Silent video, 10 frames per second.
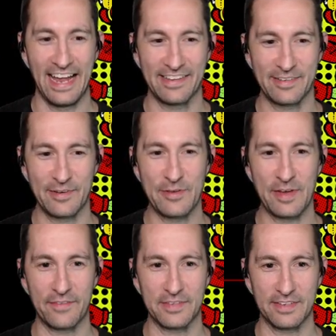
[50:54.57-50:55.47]
And so
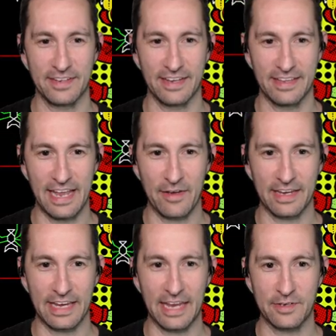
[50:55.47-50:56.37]
you have to, now
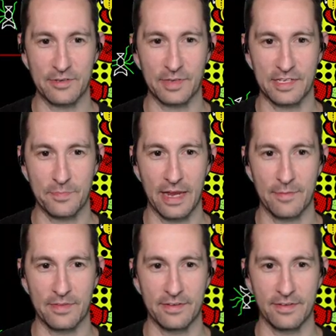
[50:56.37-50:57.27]
I can't just really
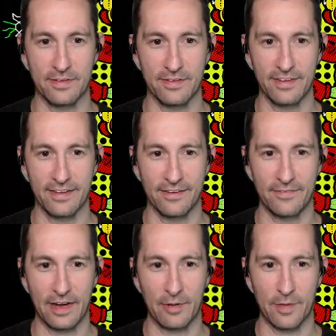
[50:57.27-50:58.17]
spam the
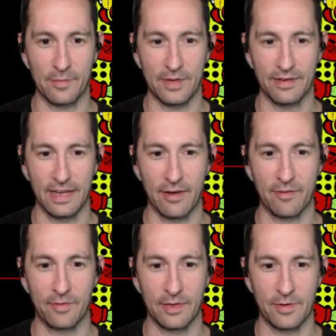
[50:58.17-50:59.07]
fireball button. Now
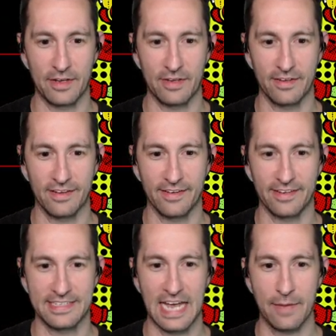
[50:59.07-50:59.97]
I really want
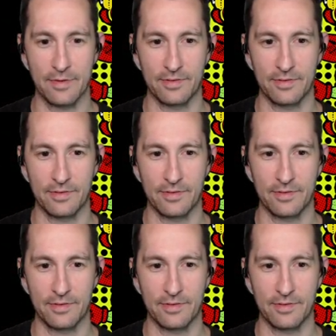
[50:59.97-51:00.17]
to time